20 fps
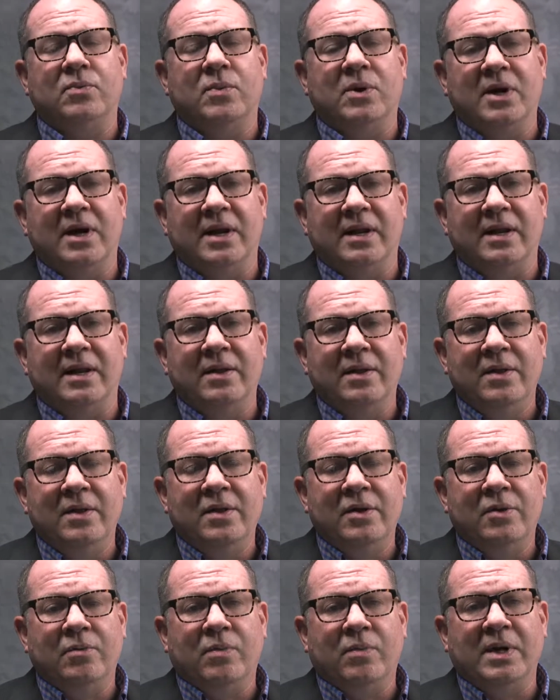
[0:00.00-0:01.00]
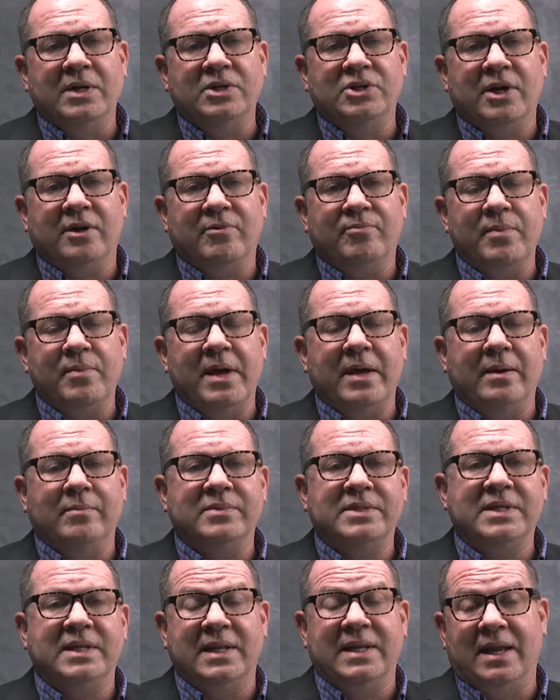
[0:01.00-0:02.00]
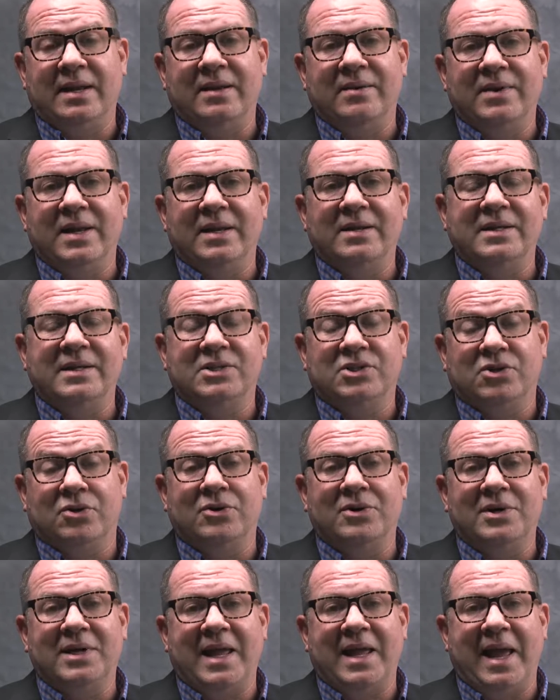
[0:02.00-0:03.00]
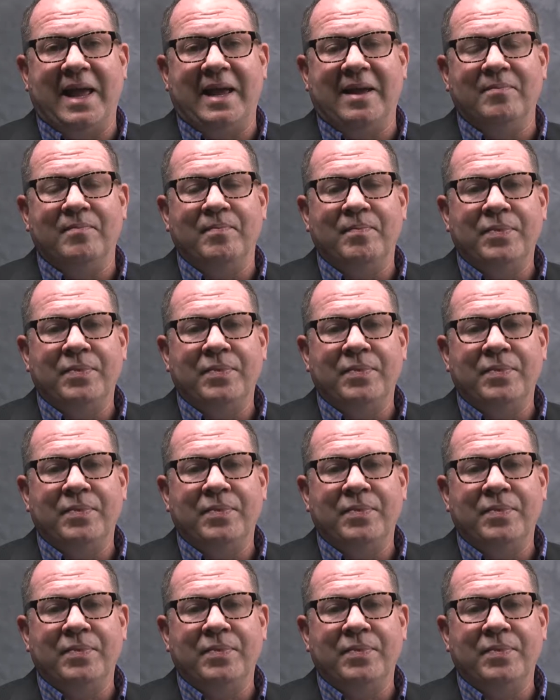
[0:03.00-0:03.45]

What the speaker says: We're going to run Jeff Mims. And then his turn came,